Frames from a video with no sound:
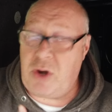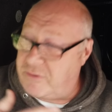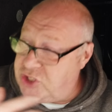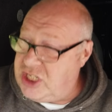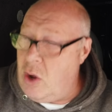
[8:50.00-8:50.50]

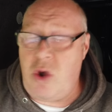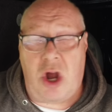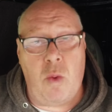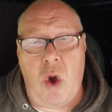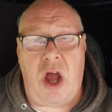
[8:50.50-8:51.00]
But I've still
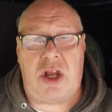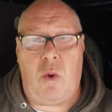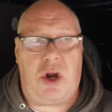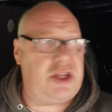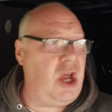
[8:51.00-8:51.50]
got to
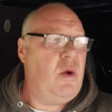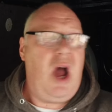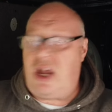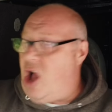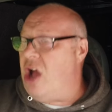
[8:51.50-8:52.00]
work at what I
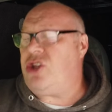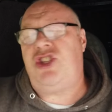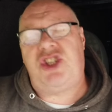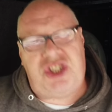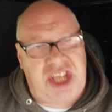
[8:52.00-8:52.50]
do. I can't
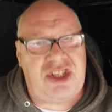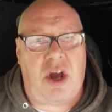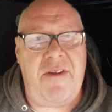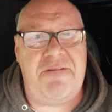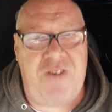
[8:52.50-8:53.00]
just
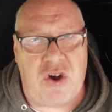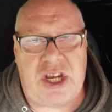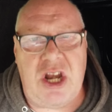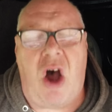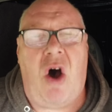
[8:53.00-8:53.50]
sit on my
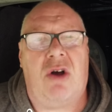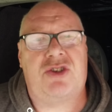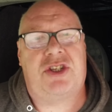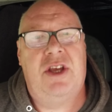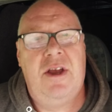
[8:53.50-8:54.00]
fucking
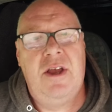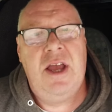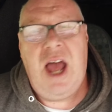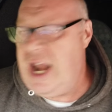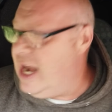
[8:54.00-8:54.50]
arse
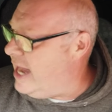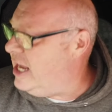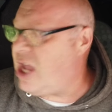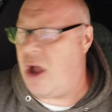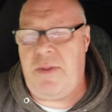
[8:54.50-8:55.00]
and
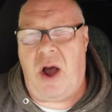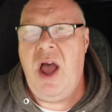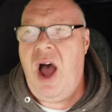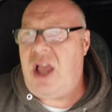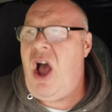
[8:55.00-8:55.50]
let it go
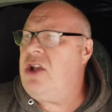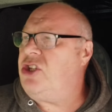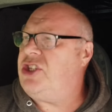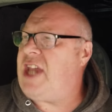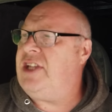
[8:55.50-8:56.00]
by. I
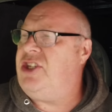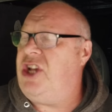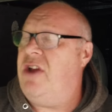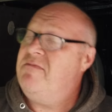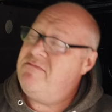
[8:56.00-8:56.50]
can't just say to
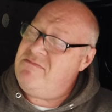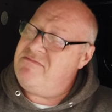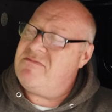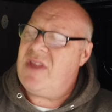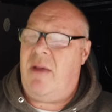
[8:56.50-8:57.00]
June,
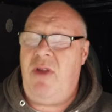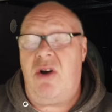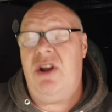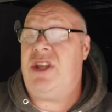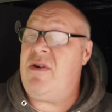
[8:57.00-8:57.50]
I'm
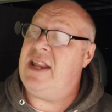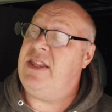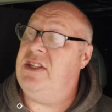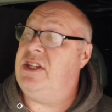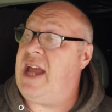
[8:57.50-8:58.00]
not going to do
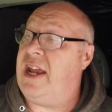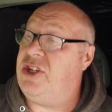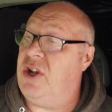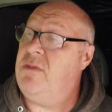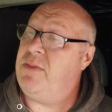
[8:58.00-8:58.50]
anything
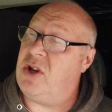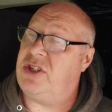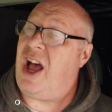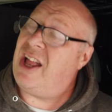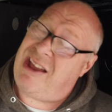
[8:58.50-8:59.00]
today, June,
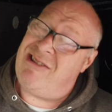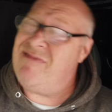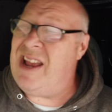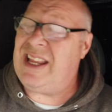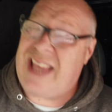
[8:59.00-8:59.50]
because I
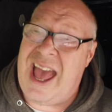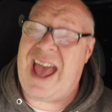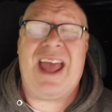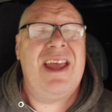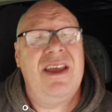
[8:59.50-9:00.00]
don't really
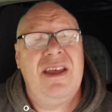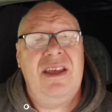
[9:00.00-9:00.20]
care.